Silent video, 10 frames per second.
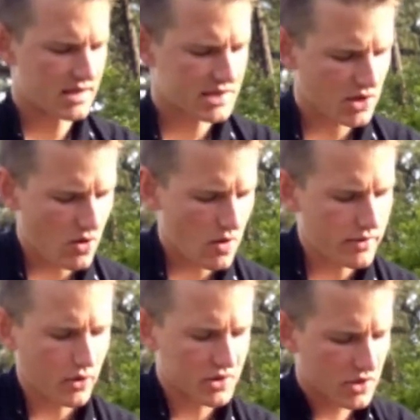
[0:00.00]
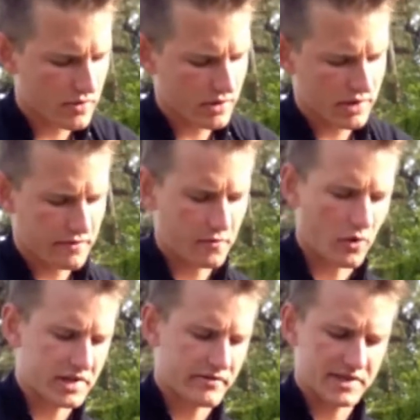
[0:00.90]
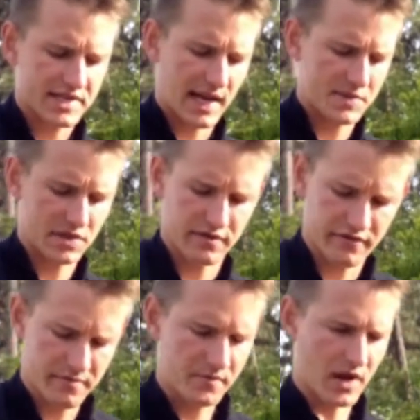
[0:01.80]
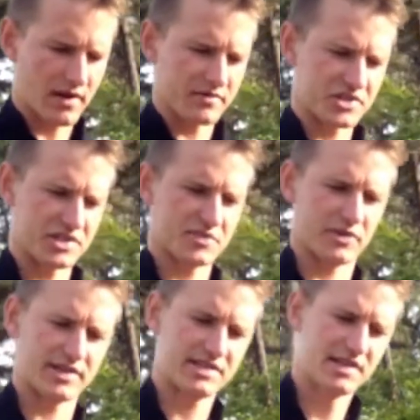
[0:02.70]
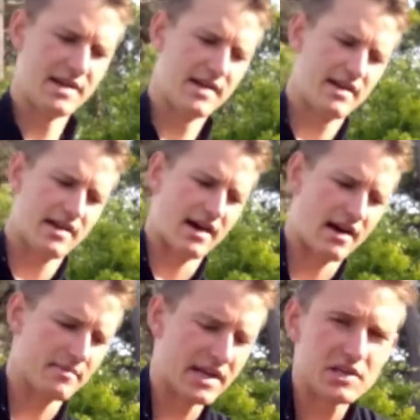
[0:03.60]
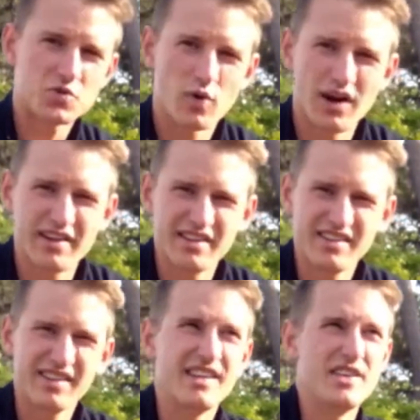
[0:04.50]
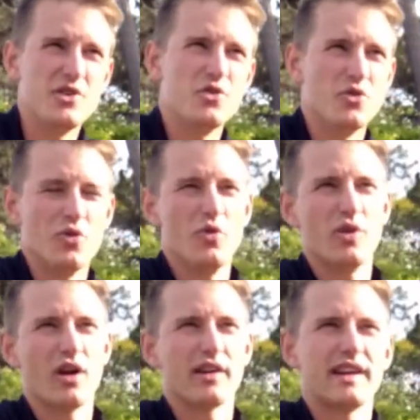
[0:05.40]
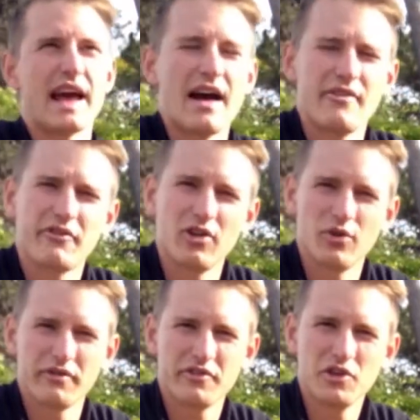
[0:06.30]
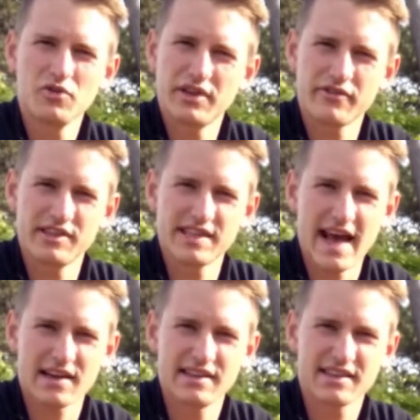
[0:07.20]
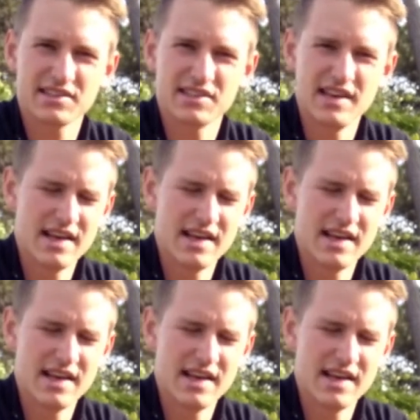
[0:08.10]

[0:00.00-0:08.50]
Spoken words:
So those are really the 4 different types of shin splints. Each one you are going to follow a few different tactics,